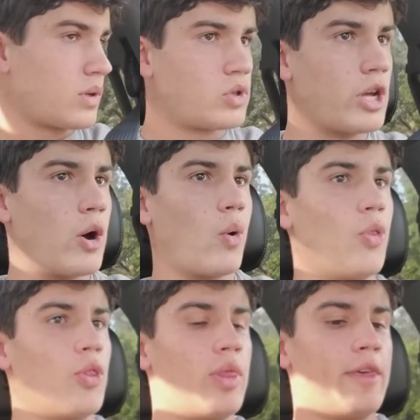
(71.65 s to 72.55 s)
So,
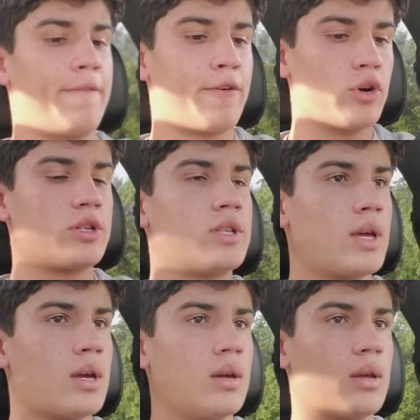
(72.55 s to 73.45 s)
the first
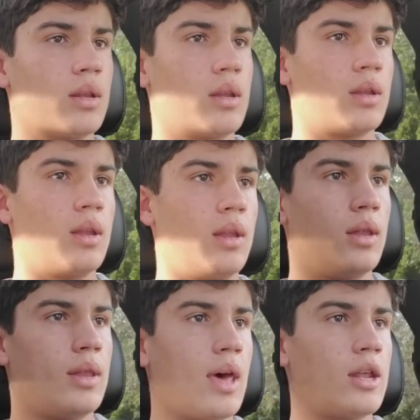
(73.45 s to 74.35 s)
thing
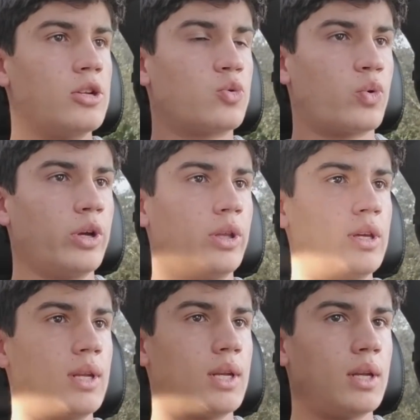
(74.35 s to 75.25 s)
that is
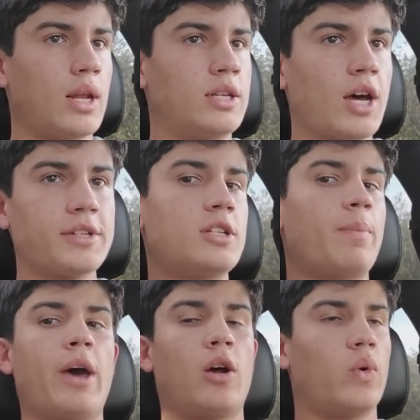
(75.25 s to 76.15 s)
really, it doesn't
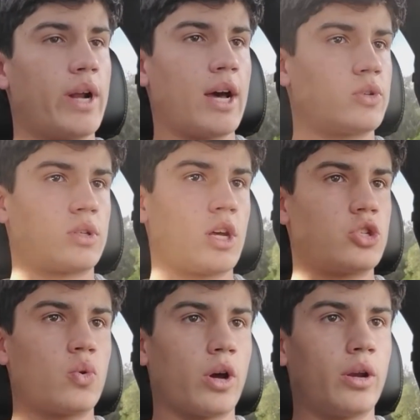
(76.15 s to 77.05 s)
depend on what axle
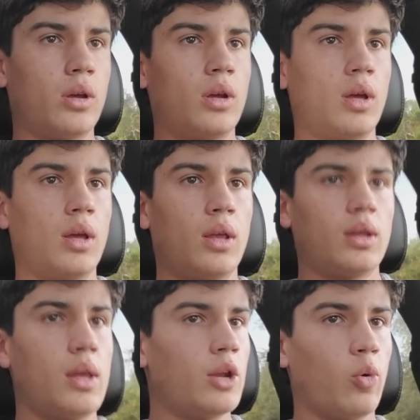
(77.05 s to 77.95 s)
size you
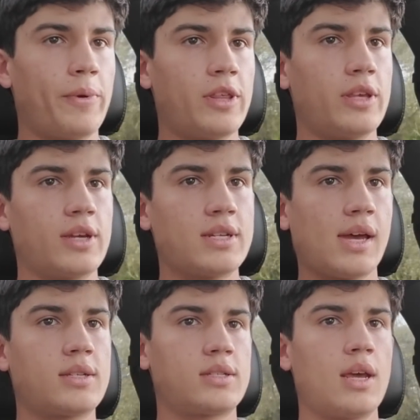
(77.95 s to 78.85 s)
run. It'll be the
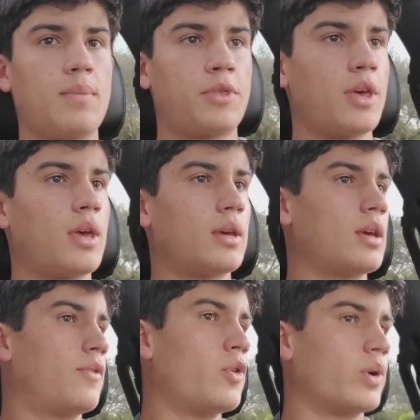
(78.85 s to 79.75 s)
exact same thing
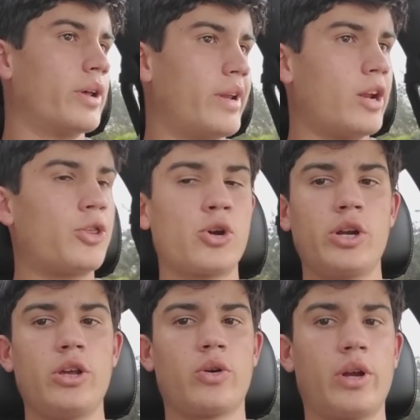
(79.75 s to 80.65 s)
if you run a Dana
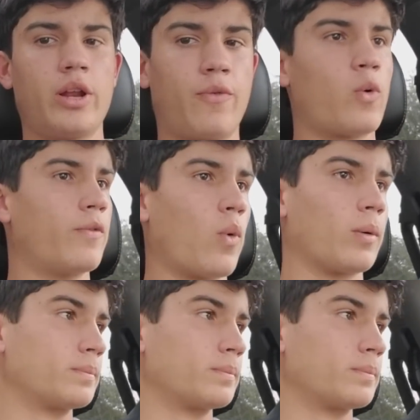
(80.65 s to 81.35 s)
30 or a Dana 44.